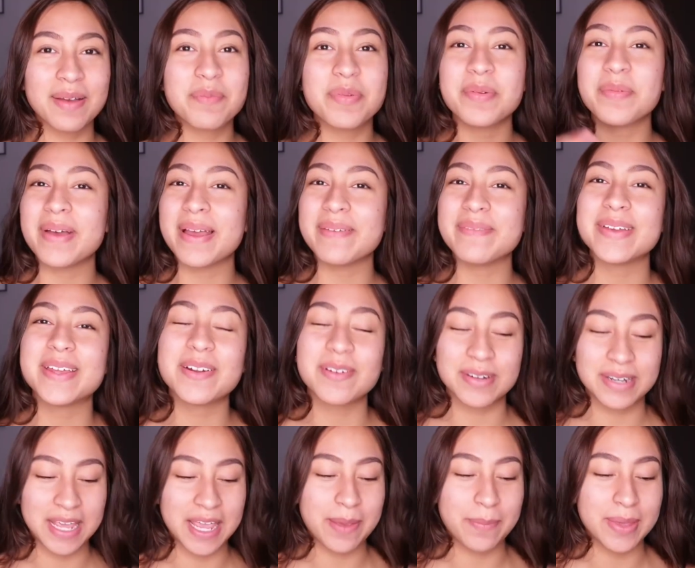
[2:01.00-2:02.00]
But my
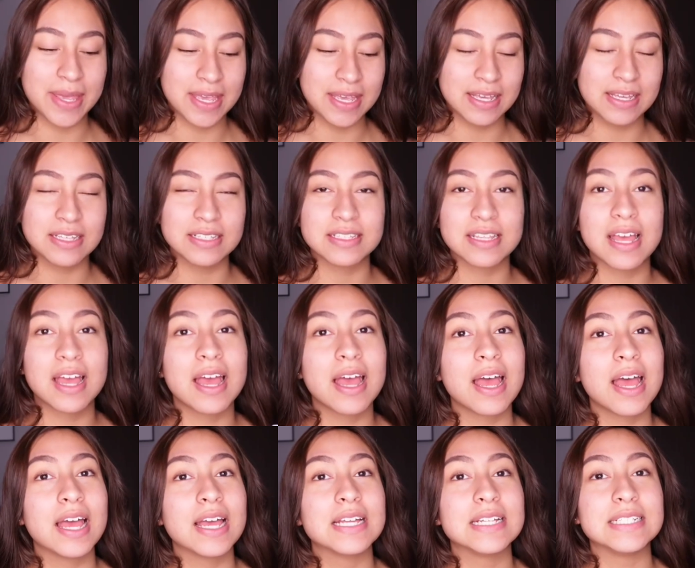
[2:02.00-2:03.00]
middle name is
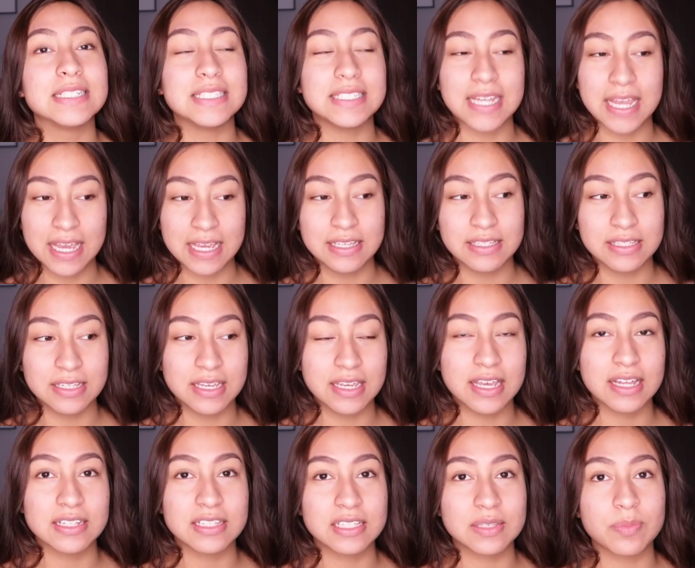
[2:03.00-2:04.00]

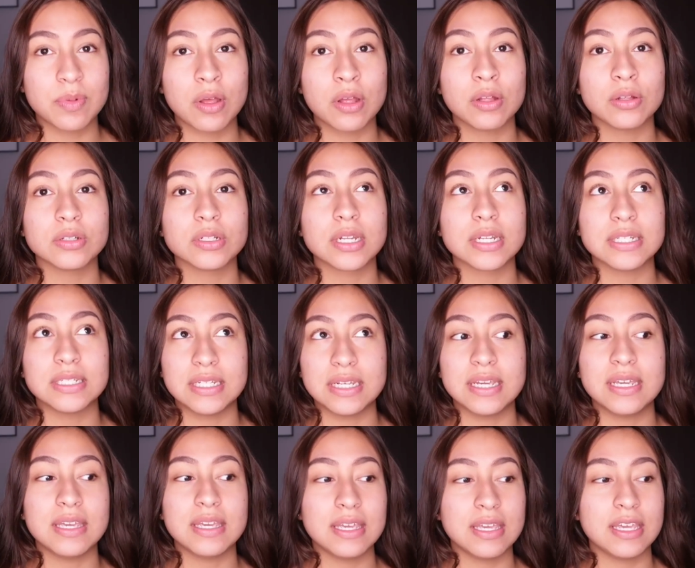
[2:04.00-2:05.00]
Daisy. It's spelled
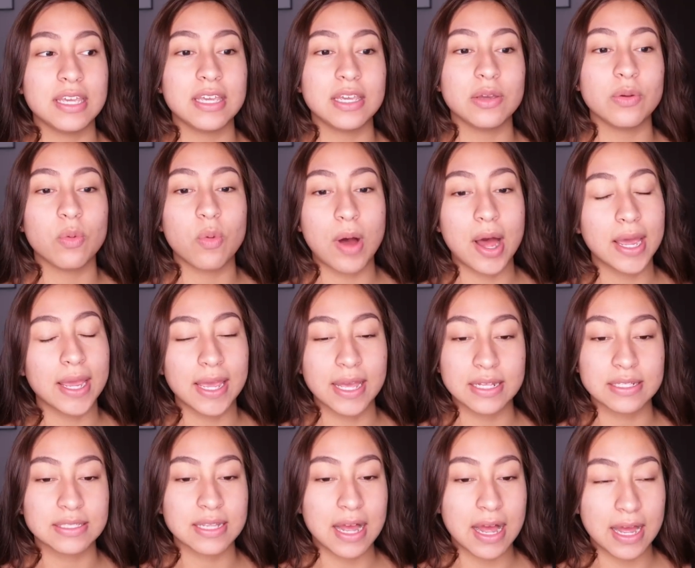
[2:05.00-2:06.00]
D E Y
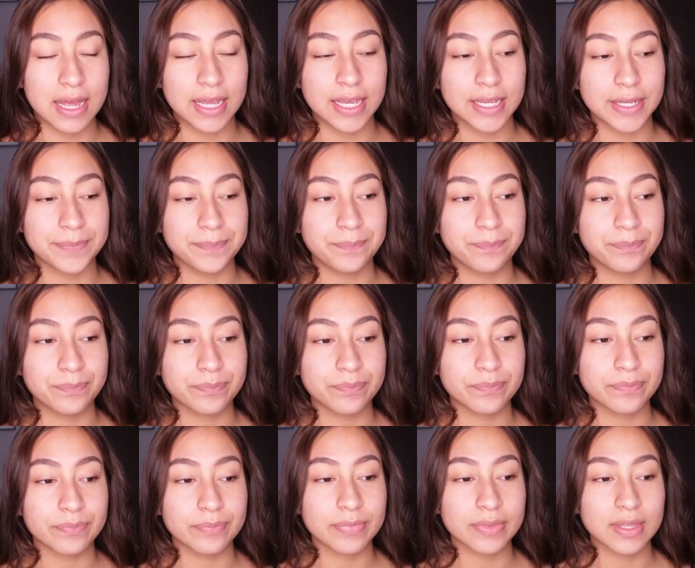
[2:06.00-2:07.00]
S I.
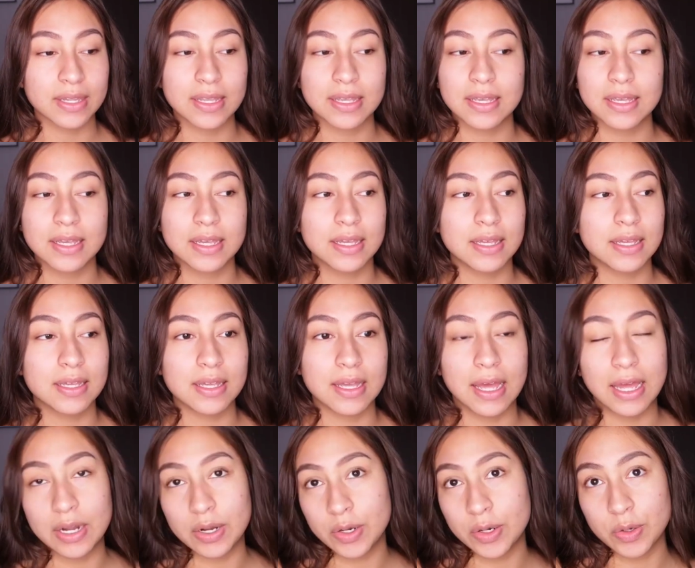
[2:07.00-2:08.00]

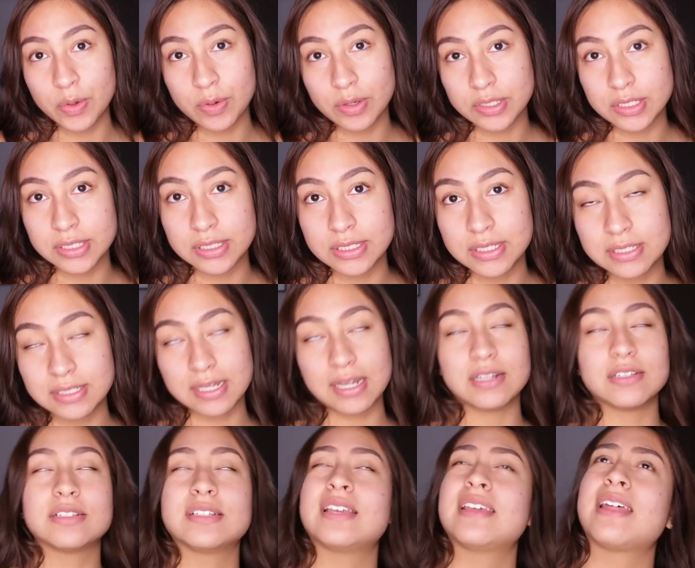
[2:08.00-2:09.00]
I don't know, I just
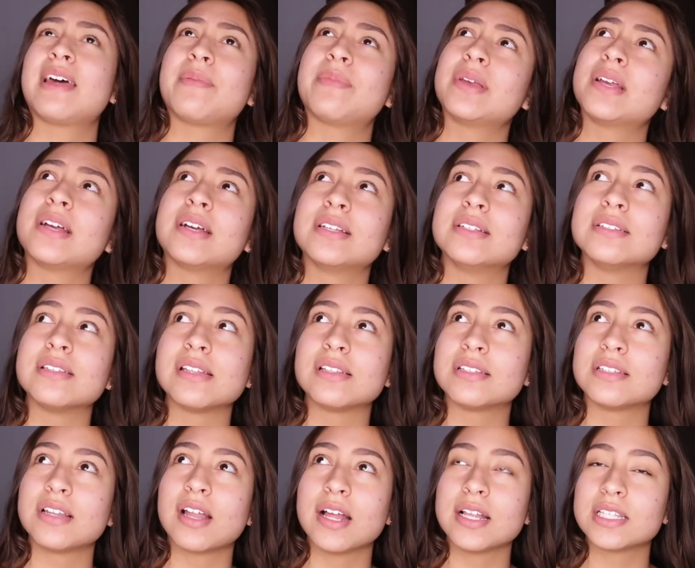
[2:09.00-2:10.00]
decided to say that because
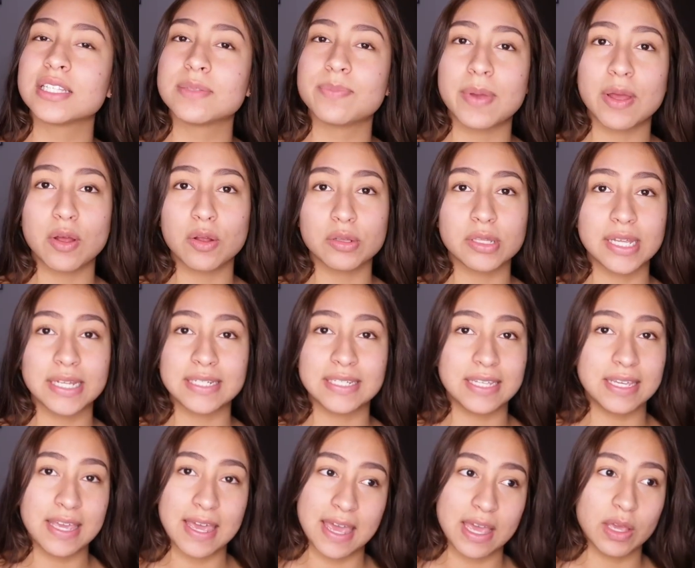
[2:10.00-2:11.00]
it's not spelled like
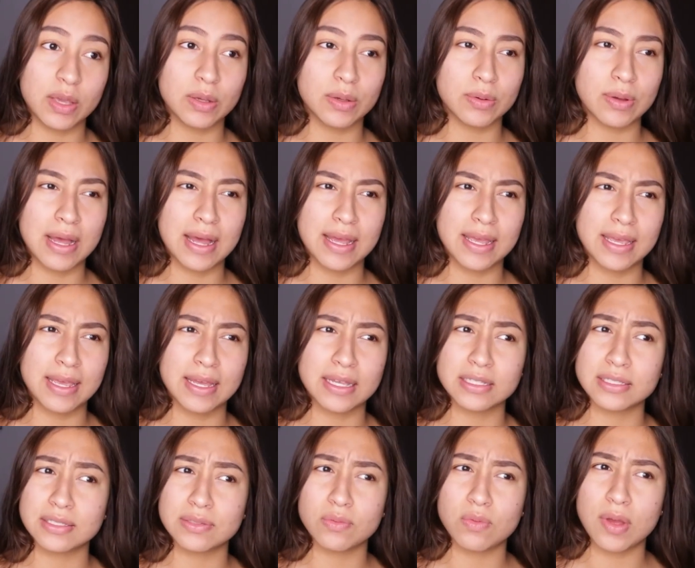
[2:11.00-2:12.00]
D A I
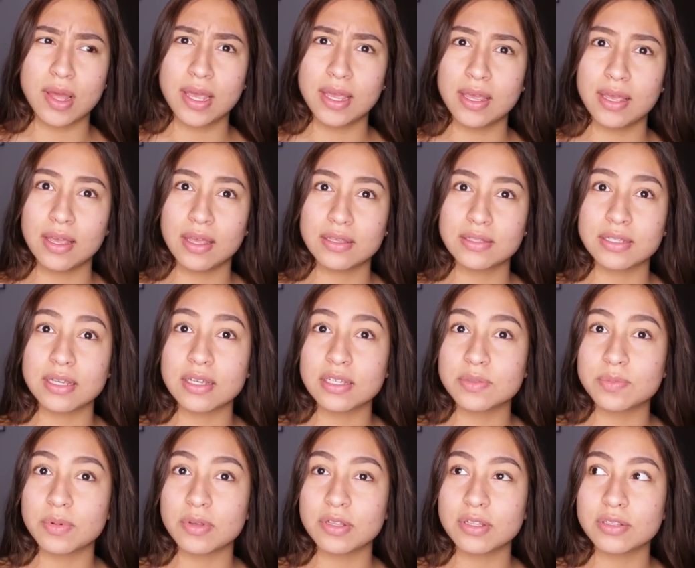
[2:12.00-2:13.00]
S Y. That's how
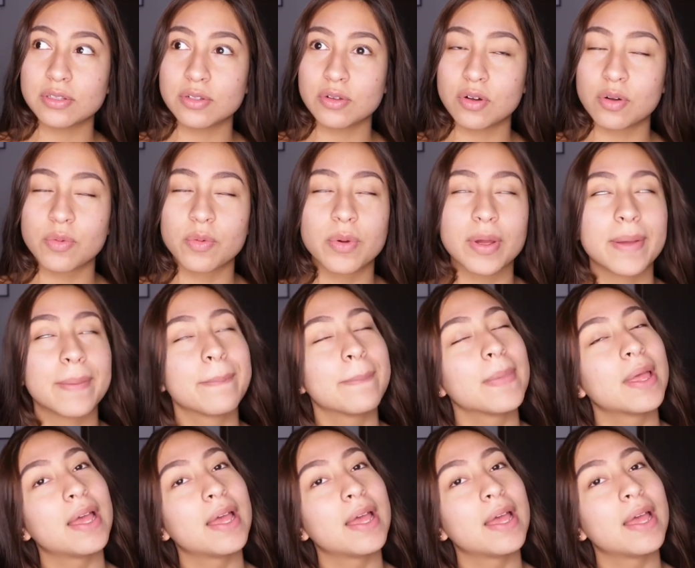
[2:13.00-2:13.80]
you spell it the normal way.